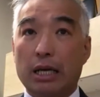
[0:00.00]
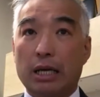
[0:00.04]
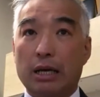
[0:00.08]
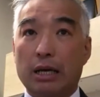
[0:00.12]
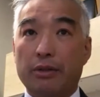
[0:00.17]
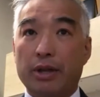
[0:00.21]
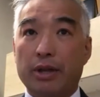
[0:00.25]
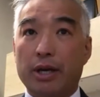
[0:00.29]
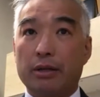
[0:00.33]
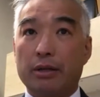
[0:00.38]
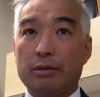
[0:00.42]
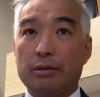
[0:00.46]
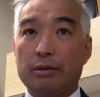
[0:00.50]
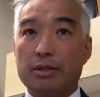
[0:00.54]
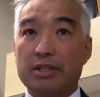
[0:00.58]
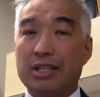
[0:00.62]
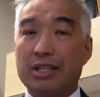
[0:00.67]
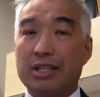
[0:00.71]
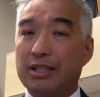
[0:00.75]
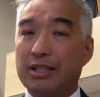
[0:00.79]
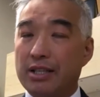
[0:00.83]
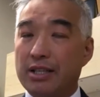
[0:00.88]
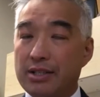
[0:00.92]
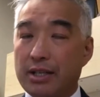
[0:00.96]
that
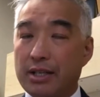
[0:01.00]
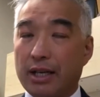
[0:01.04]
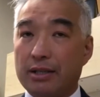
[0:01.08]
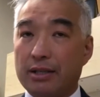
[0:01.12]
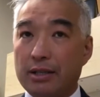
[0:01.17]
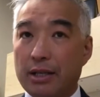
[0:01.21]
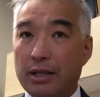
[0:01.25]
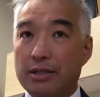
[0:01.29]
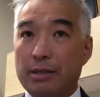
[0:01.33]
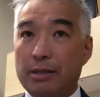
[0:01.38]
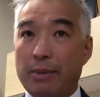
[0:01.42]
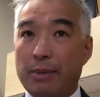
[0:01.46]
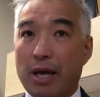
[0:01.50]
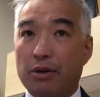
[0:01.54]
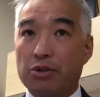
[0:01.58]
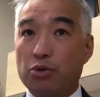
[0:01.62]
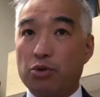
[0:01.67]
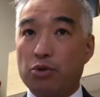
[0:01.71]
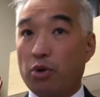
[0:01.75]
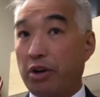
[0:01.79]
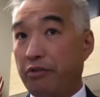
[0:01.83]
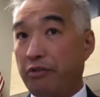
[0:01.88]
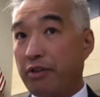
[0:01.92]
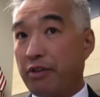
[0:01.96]
statistics, it's about
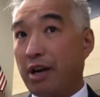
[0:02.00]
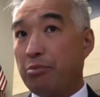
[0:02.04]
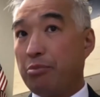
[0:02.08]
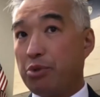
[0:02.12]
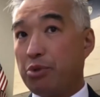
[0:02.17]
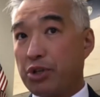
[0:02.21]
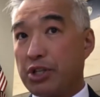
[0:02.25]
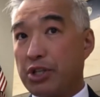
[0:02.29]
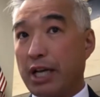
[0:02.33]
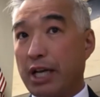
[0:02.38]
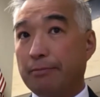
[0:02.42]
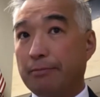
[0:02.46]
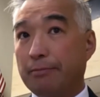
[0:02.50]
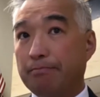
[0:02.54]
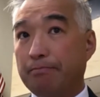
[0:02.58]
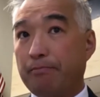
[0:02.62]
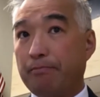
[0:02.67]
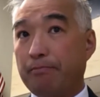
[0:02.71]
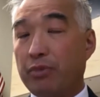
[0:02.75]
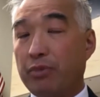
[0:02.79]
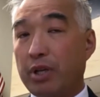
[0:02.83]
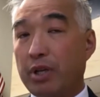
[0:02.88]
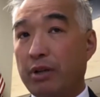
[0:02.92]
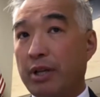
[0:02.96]
25%.
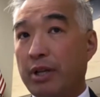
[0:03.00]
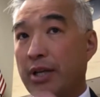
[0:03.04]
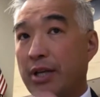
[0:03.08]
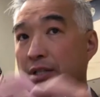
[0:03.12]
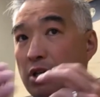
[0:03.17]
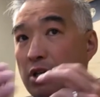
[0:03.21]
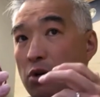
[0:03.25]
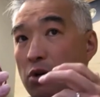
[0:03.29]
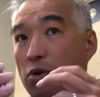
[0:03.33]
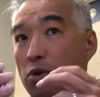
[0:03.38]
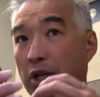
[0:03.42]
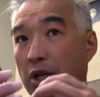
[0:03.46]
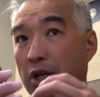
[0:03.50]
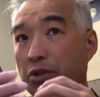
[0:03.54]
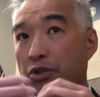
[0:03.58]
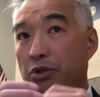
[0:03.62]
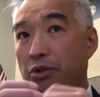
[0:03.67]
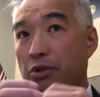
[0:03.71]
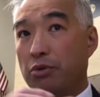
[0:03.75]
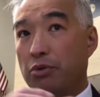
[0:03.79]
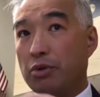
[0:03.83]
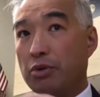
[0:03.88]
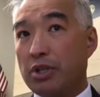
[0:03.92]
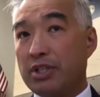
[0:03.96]
And that's according
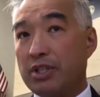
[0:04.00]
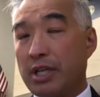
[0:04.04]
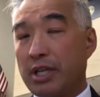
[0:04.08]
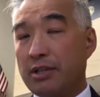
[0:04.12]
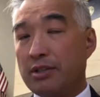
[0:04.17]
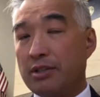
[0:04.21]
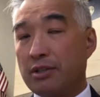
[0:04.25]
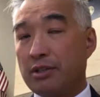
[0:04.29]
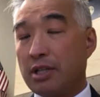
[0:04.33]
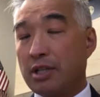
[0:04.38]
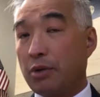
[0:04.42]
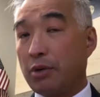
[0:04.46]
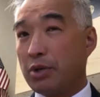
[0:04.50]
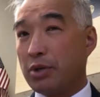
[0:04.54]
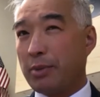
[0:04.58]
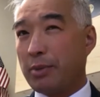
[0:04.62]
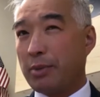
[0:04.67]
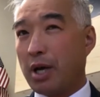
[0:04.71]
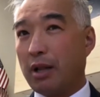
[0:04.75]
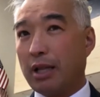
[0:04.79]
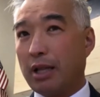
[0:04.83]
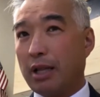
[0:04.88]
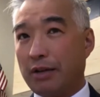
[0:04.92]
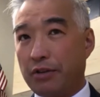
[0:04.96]
to census that was
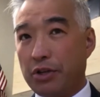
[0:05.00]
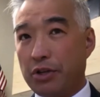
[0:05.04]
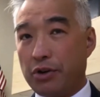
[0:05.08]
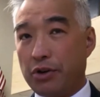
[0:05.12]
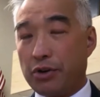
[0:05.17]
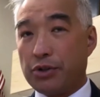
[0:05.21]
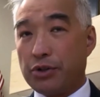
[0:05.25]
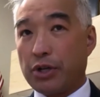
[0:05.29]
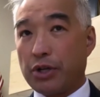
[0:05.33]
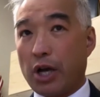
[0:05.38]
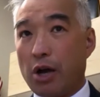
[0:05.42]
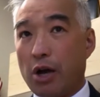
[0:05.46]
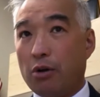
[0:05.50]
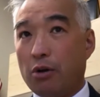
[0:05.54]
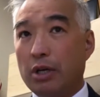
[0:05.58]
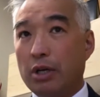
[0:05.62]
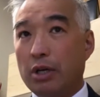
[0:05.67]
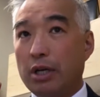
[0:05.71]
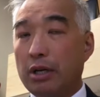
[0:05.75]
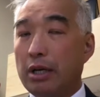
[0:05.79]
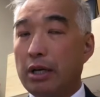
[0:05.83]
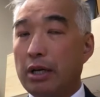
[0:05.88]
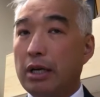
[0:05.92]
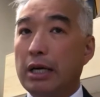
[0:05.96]
about 11 years ago.
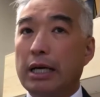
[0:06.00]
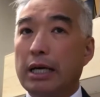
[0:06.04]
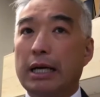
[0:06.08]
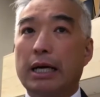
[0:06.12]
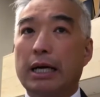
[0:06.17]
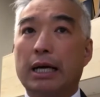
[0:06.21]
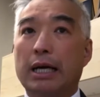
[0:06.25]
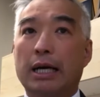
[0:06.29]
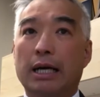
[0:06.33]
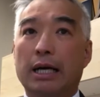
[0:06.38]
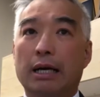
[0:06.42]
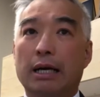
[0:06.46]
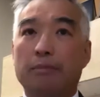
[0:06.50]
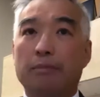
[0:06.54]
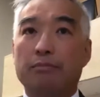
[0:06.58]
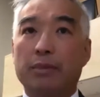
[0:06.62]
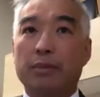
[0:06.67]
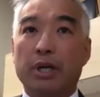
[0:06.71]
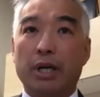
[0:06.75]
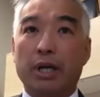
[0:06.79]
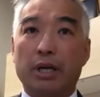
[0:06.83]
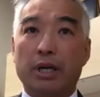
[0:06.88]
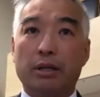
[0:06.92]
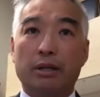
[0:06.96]

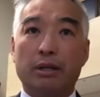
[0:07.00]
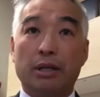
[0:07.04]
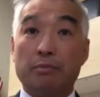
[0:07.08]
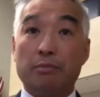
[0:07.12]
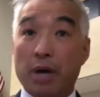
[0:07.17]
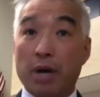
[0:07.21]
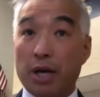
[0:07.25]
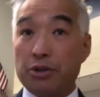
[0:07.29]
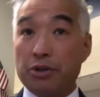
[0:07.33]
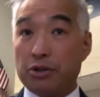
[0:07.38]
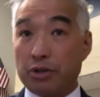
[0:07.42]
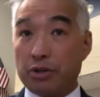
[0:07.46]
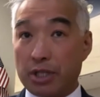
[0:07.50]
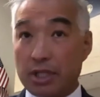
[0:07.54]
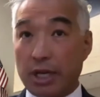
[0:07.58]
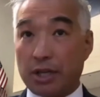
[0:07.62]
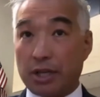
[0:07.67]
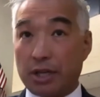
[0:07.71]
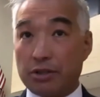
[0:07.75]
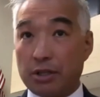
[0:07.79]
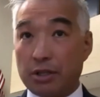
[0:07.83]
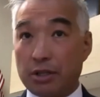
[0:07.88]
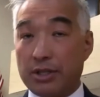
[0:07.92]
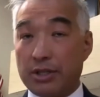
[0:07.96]
And in my
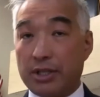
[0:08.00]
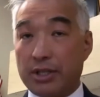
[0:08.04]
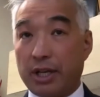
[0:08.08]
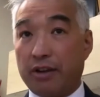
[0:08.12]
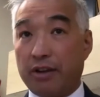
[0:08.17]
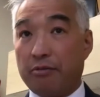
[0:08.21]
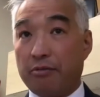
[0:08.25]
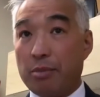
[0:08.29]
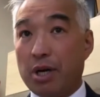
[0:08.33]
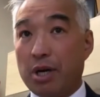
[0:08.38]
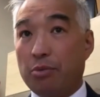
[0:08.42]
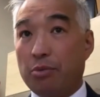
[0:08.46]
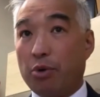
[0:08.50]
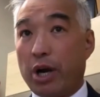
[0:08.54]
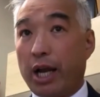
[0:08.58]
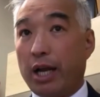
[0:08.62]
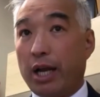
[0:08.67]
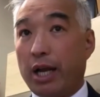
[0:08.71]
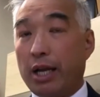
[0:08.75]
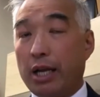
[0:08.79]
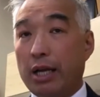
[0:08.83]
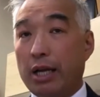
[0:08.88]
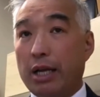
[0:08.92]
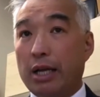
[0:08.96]
jurisdiction, city of
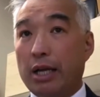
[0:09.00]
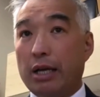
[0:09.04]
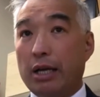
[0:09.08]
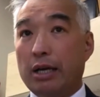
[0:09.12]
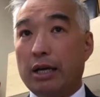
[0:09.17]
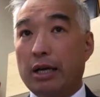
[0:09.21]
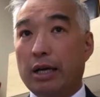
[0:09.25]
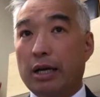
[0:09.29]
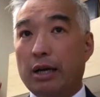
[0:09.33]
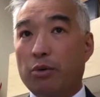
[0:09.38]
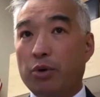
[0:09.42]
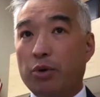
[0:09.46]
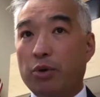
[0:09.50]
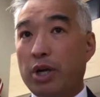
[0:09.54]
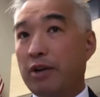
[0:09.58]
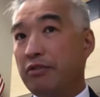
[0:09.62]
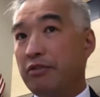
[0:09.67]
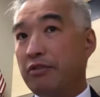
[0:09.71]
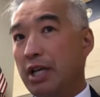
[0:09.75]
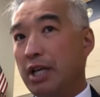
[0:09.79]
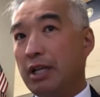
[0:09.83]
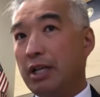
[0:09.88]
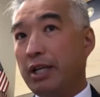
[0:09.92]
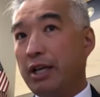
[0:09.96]
Millbrae, we
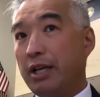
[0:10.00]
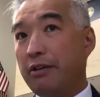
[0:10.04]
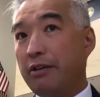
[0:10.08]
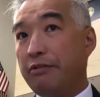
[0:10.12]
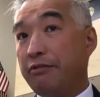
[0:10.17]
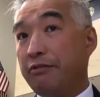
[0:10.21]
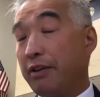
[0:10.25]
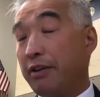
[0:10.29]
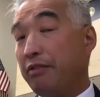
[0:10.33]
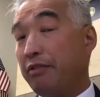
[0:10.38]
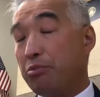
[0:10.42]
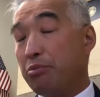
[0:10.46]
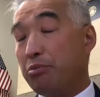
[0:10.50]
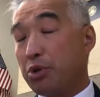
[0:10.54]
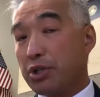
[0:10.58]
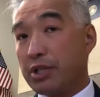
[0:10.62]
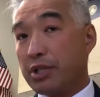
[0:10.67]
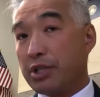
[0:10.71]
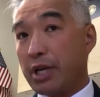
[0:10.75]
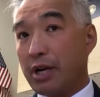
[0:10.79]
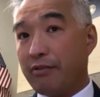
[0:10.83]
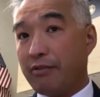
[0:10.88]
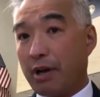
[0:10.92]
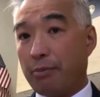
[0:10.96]
have nearly
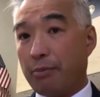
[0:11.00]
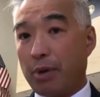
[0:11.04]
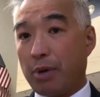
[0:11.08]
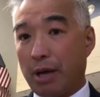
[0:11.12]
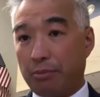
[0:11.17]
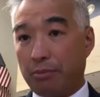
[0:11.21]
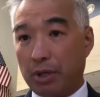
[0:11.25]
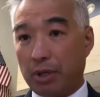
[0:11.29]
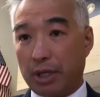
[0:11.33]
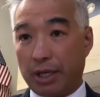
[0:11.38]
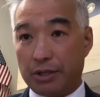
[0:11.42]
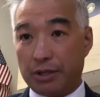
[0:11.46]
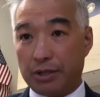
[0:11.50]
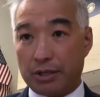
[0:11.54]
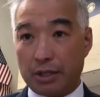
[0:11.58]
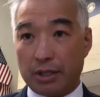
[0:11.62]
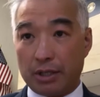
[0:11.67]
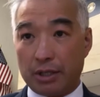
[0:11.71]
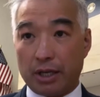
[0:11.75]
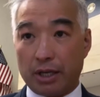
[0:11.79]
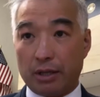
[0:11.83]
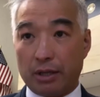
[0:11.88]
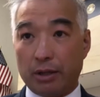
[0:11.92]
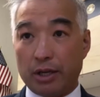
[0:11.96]
50% of our
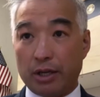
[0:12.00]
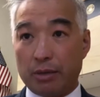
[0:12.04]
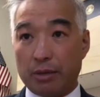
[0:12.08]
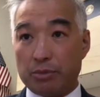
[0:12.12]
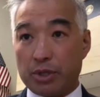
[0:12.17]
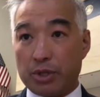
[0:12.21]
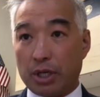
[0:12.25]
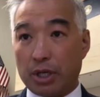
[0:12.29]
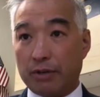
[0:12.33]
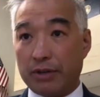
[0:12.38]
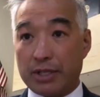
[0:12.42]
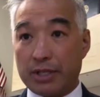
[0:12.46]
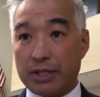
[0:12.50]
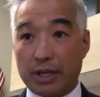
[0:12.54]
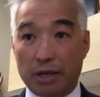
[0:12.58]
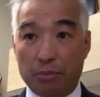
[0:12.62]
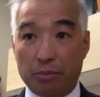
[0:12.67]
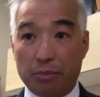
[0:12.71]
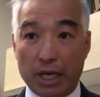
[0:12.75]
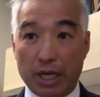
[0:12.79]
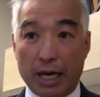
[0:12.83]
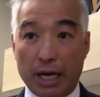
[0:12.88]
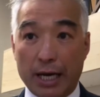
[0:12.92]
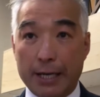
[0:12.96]
population that declare themselves as
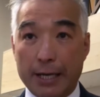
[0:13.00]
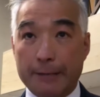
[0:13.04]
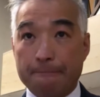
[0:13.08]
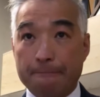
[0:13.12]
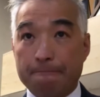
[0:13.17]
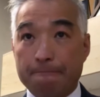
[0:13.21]
API,